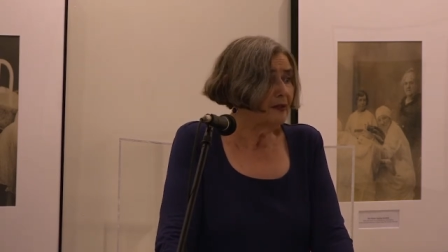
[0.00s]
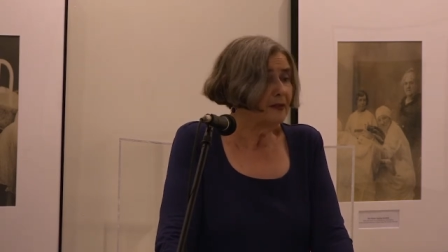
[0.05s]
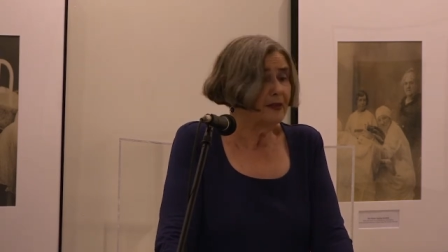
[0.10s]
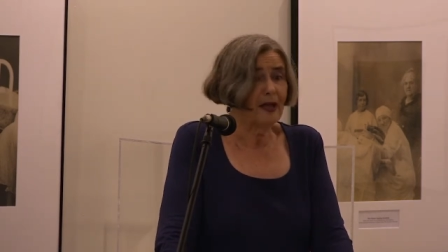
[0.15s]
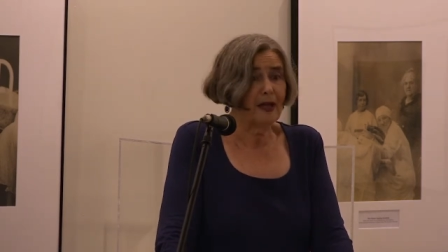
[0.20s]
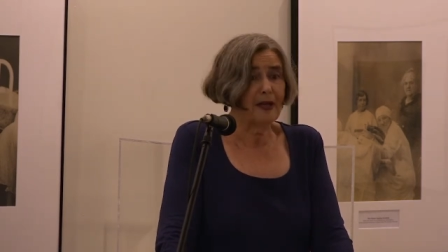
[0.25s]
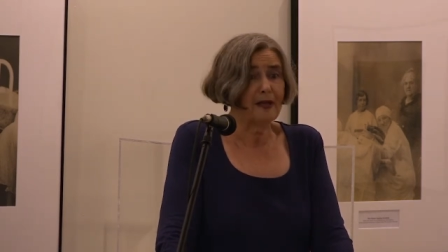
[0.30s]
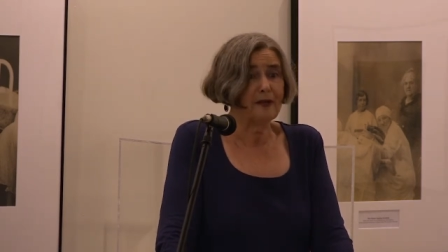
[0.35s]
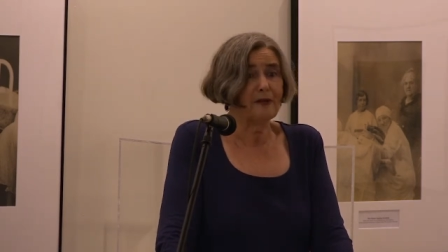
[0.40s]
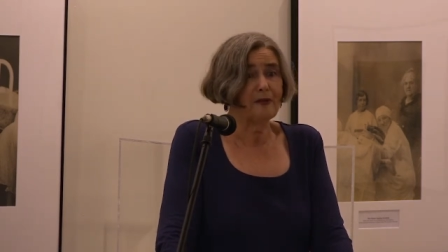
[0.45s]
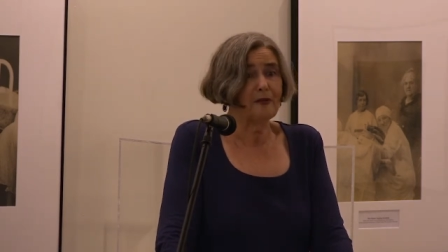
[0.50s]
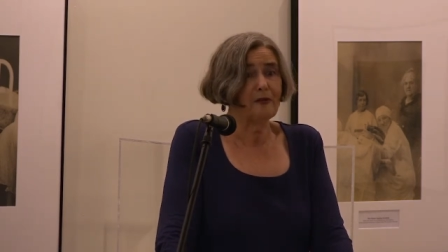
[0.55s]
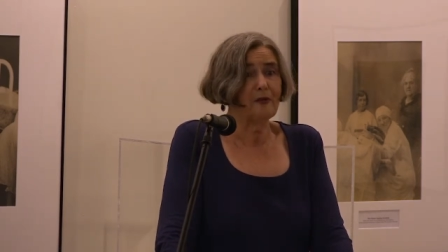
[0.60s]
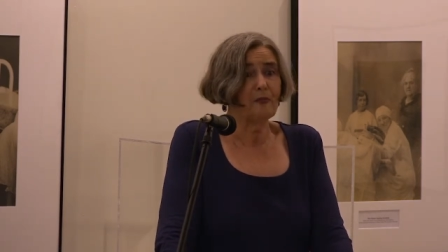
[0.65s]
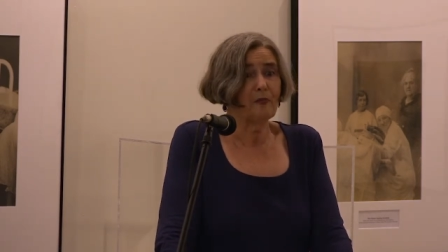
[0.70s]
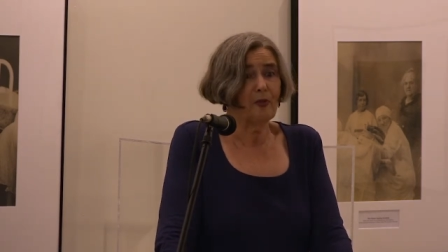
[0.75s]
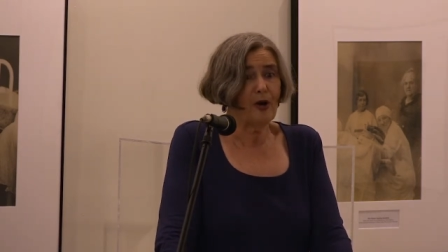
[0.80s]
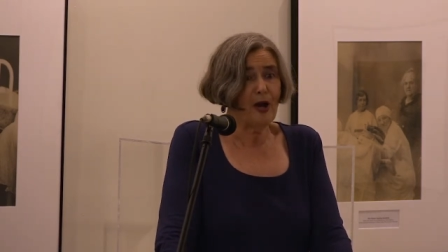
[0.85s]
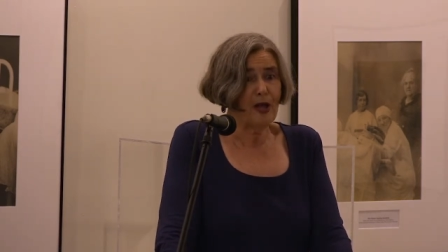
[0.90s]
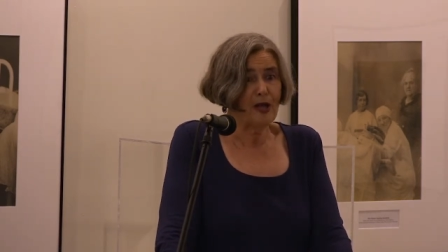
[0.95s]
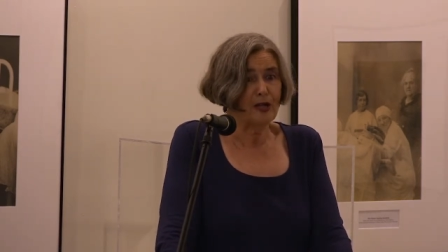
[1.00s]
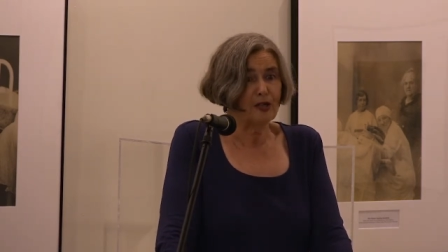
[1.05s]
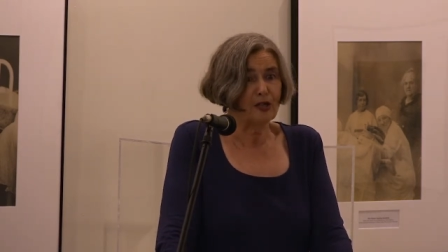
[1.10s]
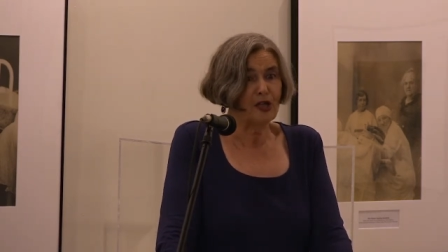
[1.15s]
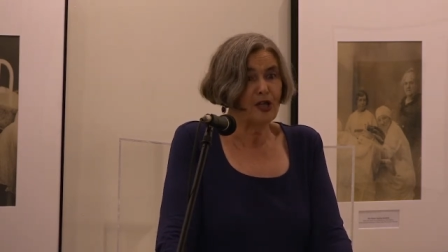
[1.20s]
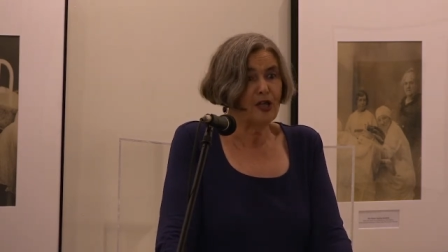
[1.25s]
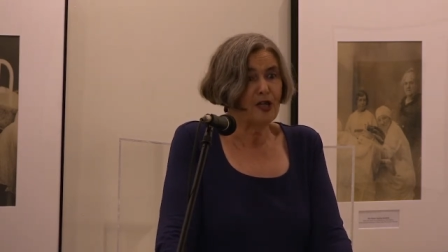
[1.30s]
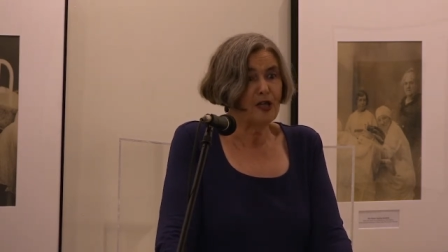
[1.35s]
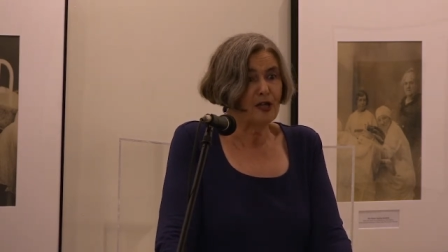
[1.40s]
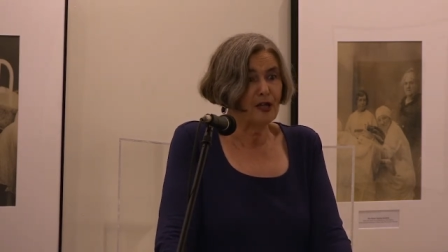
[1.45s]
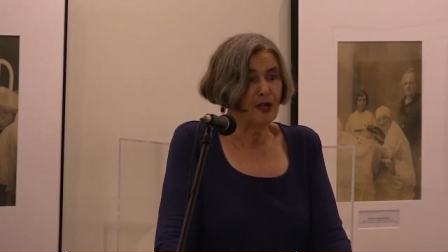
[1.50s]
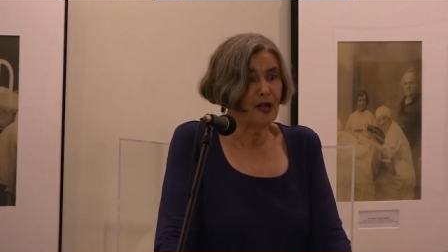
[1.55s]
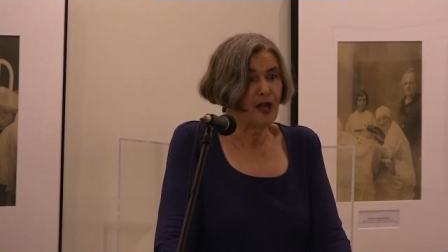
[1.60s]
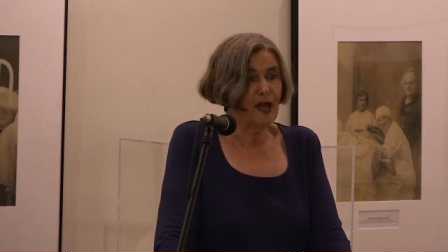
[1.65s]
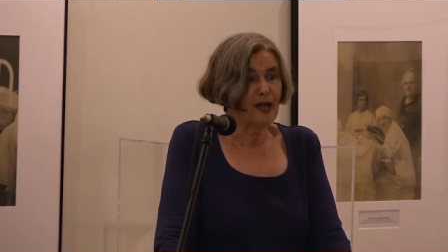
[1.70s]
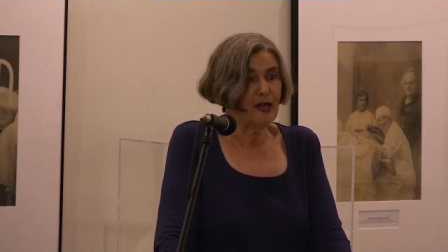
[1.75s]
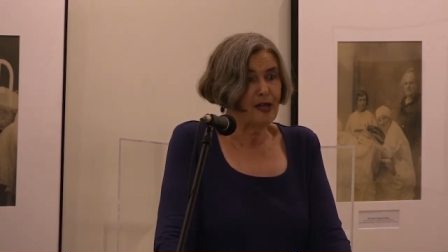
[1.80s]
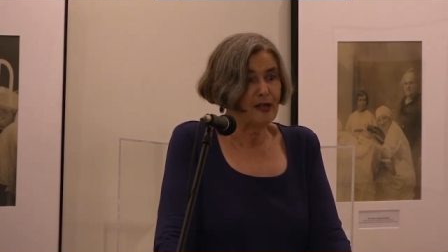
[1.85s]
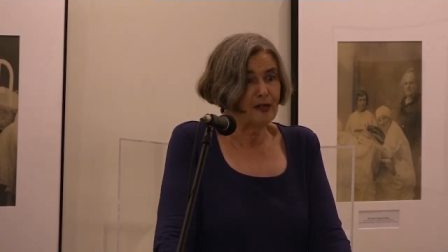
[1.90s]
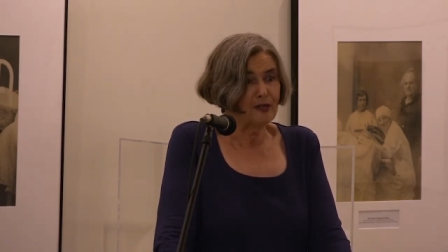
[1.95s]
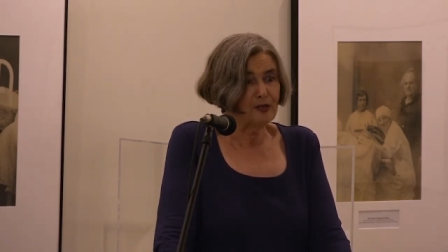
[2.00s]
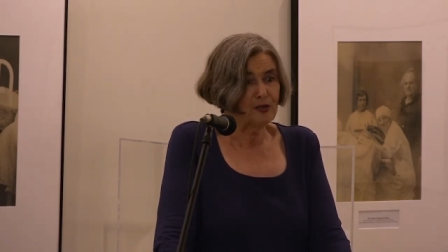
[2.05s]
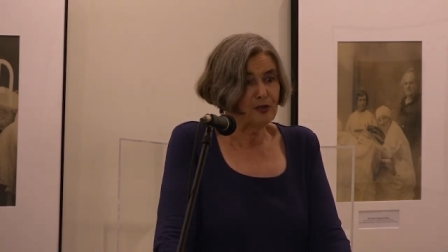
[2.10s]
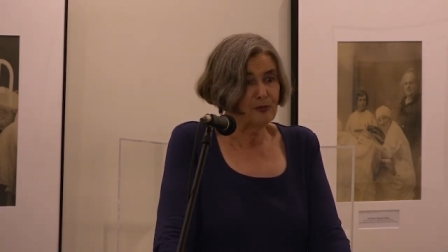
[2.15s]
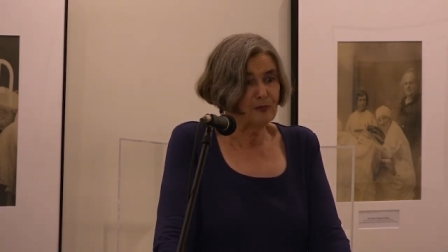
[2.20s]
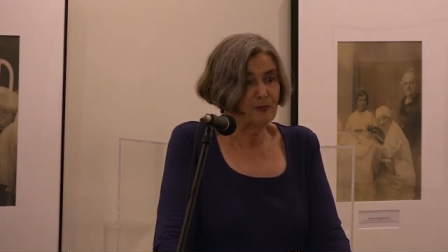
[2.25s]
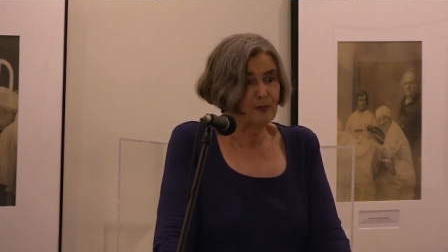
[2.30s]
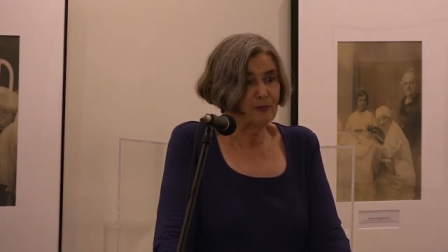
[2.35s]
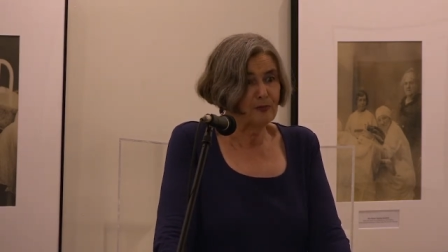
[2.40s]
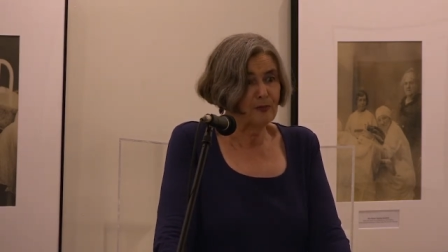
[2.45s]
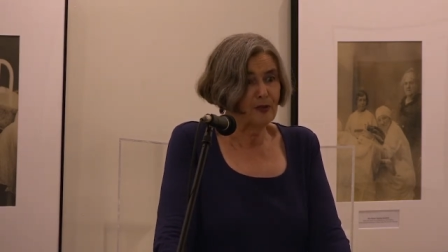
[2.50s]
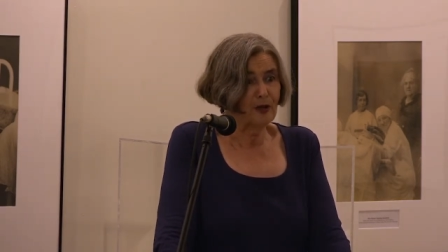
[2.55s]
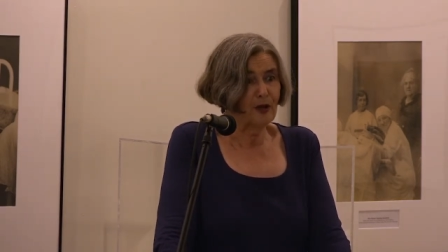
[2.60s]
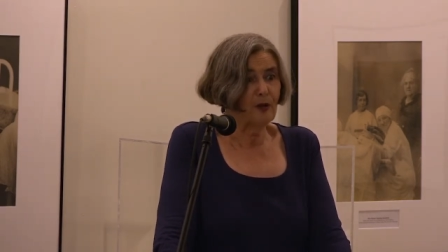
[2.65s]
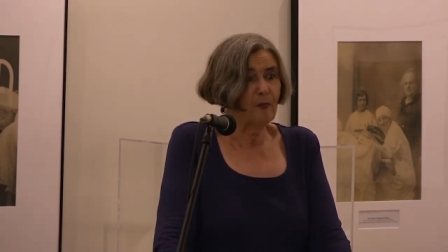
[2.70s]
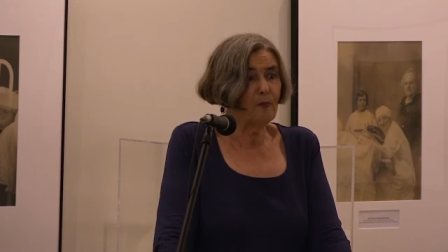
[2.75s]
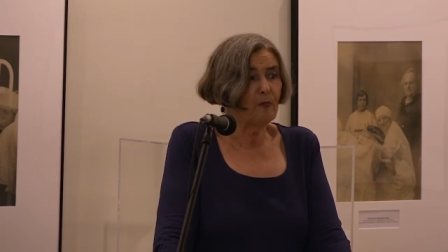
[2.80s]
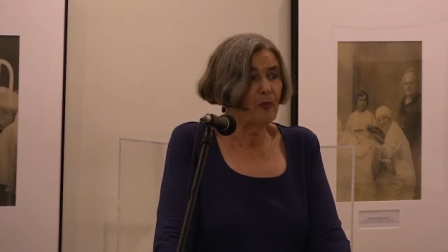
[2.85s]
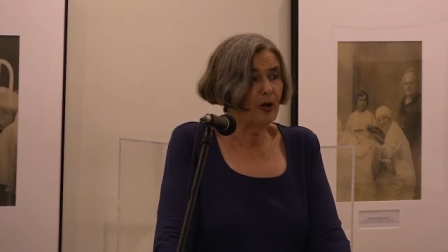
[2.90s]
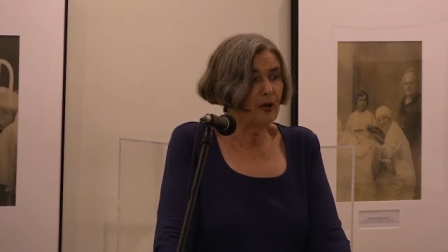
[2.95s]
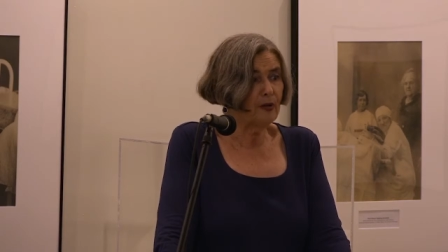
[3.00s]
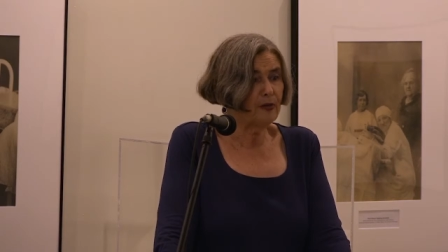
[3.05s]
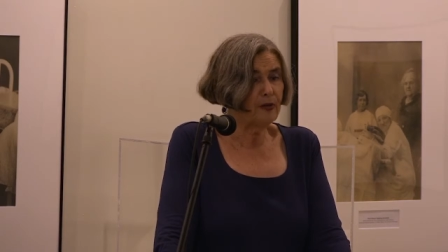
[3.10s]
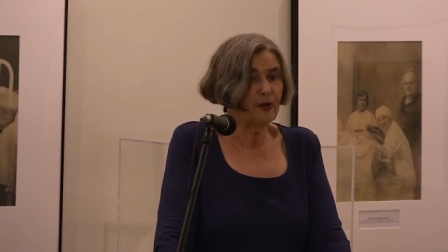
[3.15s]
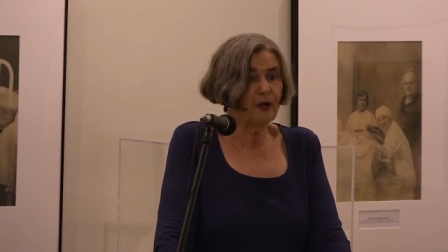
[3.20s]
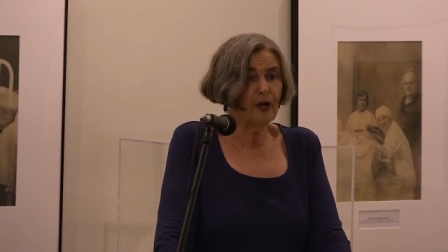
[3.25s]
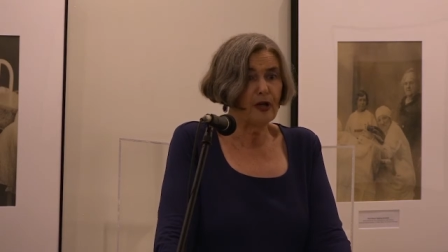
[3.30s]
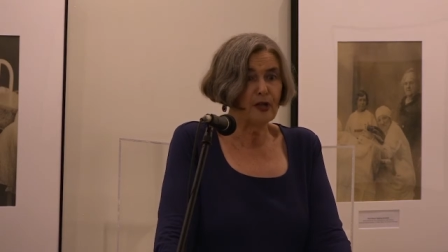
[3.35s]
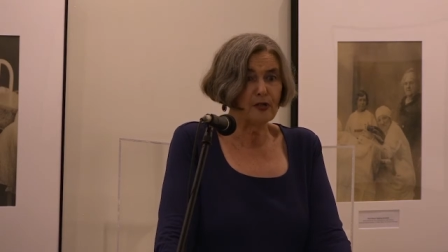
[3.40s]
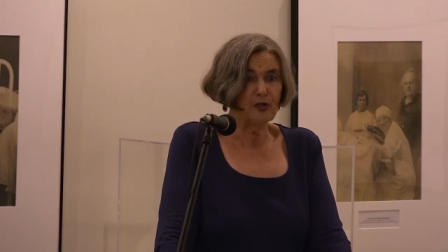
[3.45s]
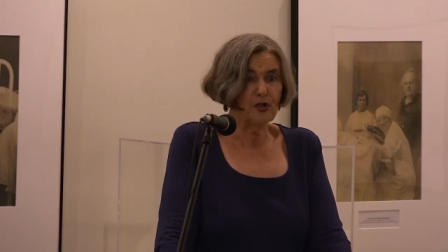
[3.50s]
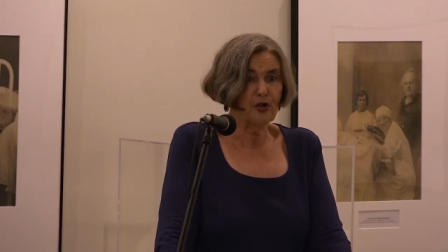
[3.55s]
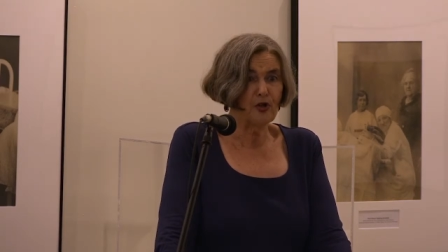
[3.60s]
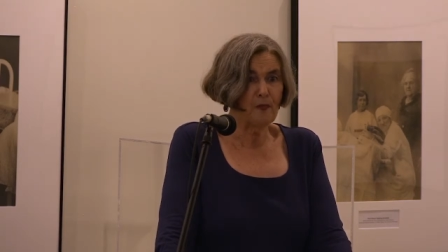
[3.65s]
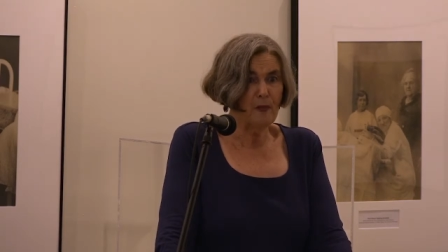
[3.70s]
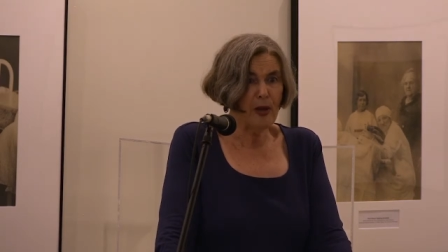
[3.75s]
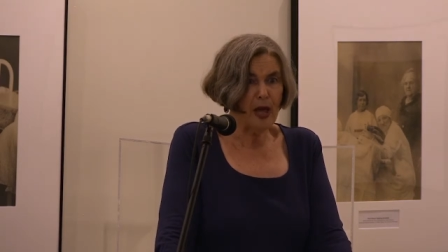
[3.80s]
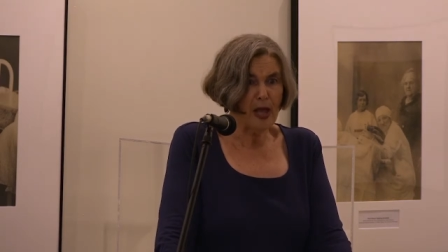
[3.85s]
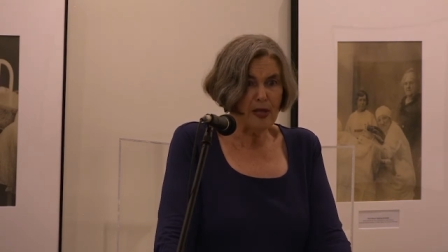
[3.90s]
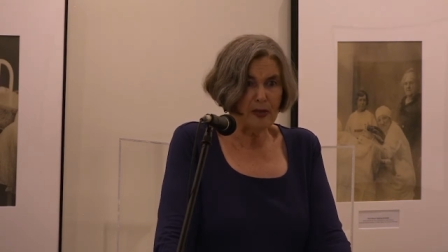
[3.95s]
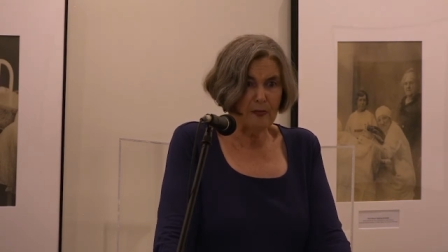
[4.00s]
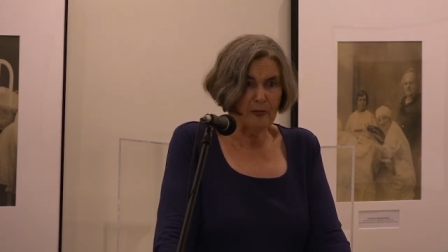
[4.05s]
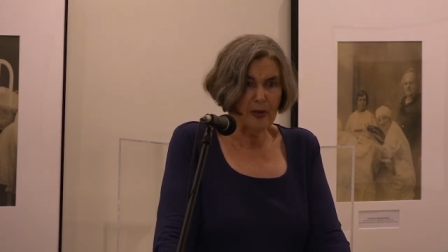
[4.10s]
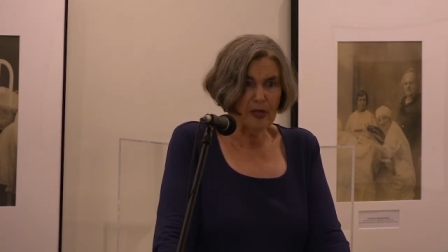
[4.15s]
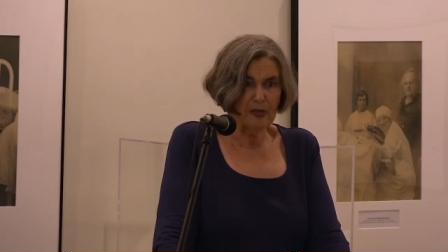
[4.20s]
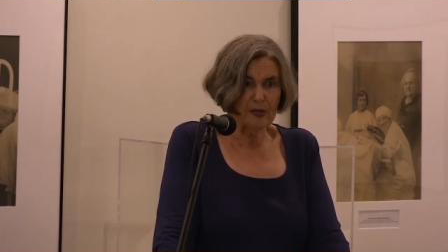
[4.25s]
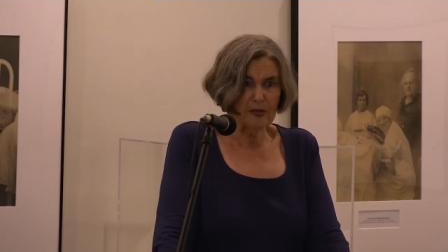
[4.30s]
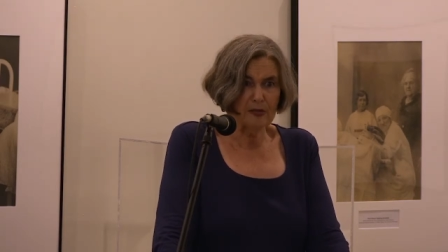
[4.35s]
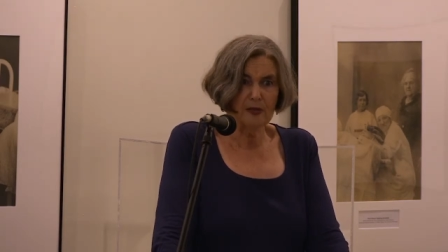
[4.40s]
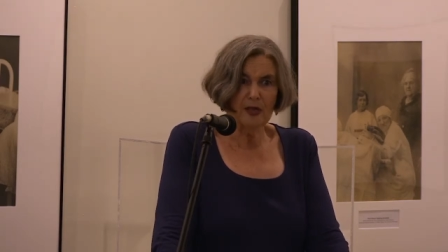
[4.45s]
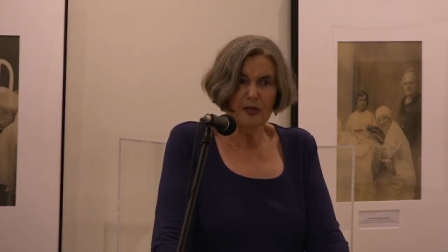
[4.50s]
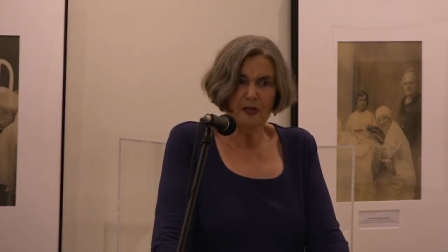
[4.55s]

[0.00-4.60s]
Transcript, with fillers: that Brian King has, a mother and 2 babies.